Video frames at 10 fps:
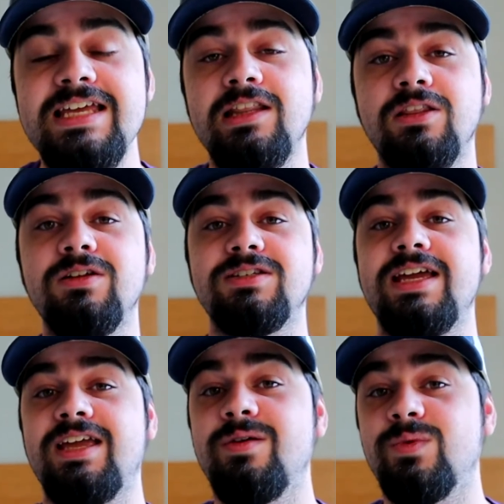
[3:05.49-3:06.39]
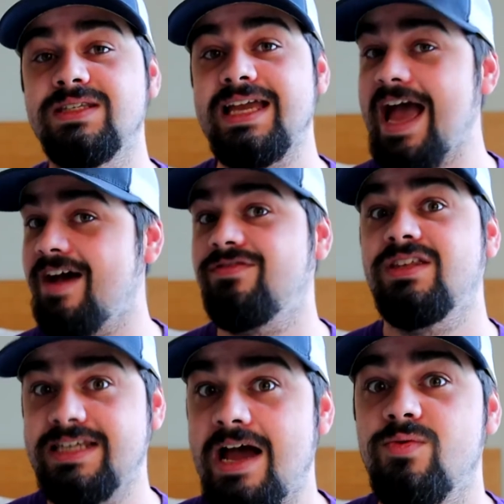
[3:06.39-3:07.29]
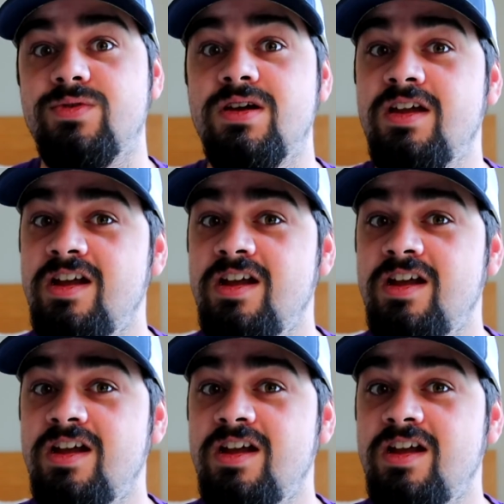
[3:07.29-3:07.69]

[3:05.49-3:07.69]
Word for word: It looks like it was like half the town